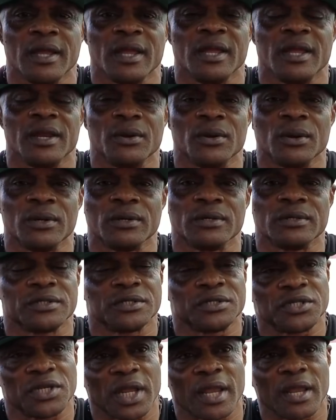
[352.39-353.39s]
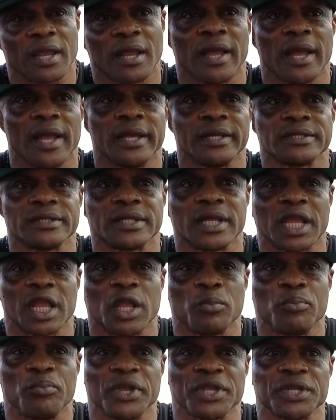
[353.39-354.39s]
you know, shaking hands,
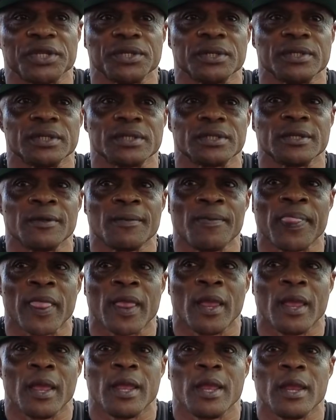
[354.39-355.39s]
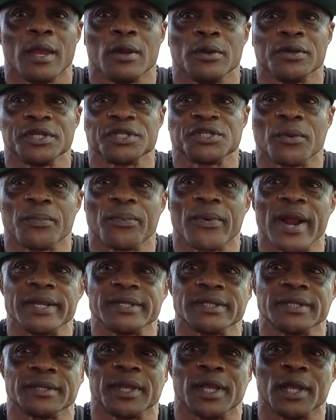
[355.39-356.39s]
taking pictures. You know, the
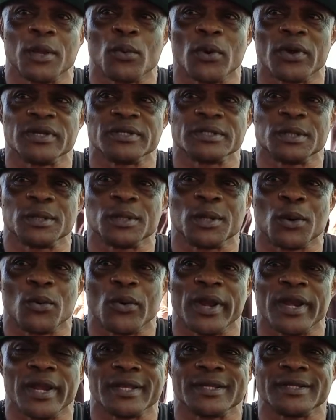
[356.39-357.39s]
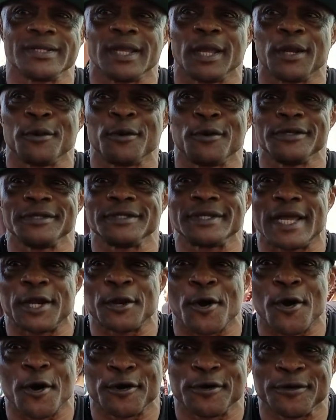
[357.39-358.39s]
surprising thing was, you know, when they said, "Oh, it's
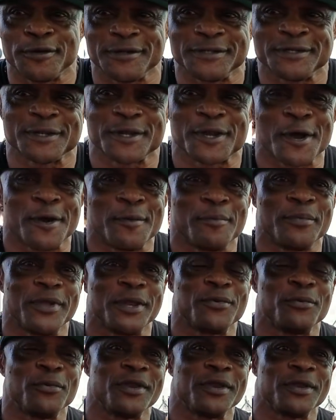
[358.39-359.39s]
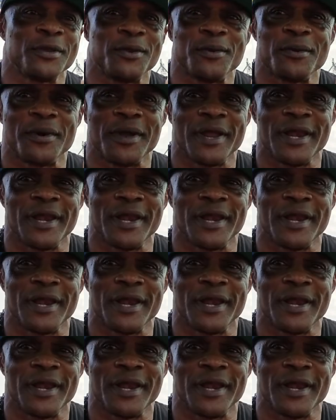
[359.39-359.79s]
an honor to compete with you,